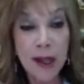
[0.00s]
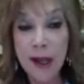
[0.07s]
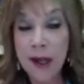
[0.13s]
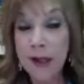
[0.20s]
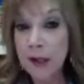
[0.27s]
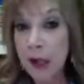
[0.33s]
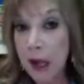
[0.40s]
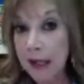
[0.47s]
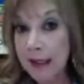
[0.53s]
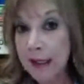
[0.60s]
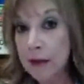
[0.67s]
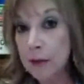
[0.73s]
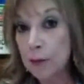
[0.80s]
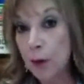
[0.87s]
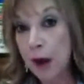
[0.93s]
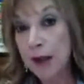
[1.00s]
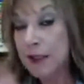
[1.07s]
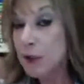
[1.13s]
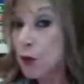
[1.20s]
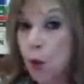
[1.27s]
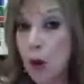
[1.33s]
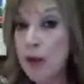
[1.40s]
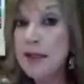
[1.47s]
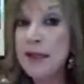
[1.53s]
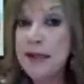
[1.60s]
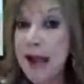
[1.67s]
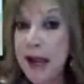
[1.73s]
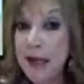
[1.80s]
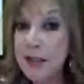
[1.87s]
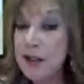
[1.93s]
And I can practice once
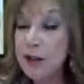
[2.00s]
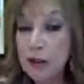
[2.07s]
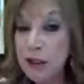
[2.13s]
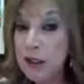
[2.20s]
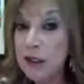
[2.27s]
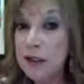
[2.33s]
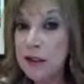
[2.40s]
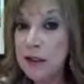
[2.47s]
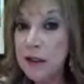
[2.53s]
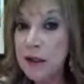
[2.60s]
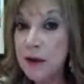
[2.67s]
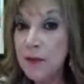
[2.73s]
a day is good.